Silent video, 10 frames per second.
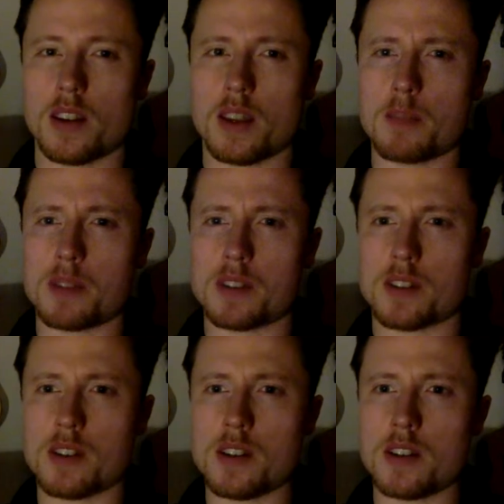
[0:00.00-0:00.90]

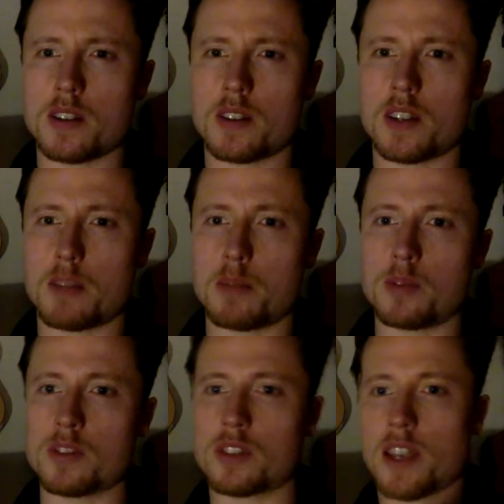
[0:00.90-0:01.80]
MC
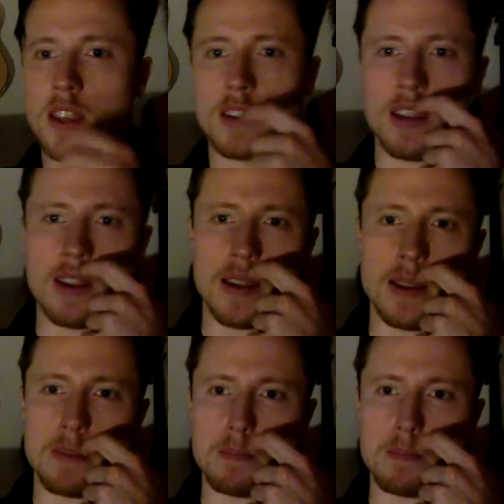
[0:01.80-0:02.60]
Debus, aka